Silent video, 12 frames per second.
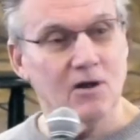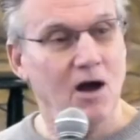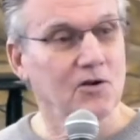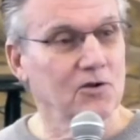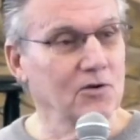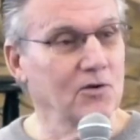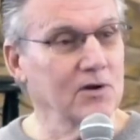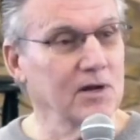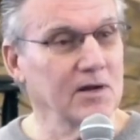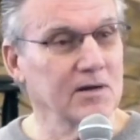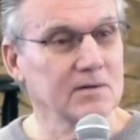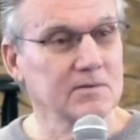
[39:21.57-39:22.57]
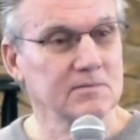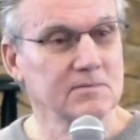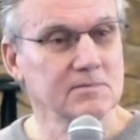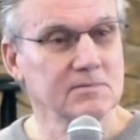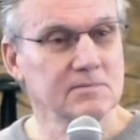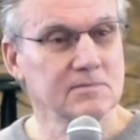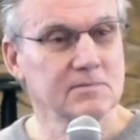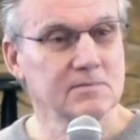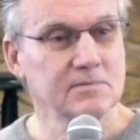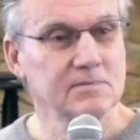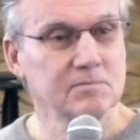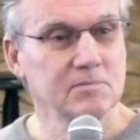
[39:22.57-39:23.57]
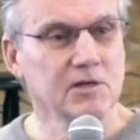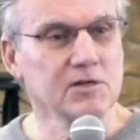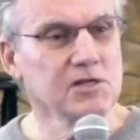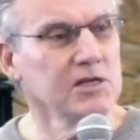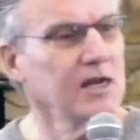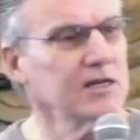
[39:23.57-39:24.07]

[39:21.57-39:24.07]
can knock your door down because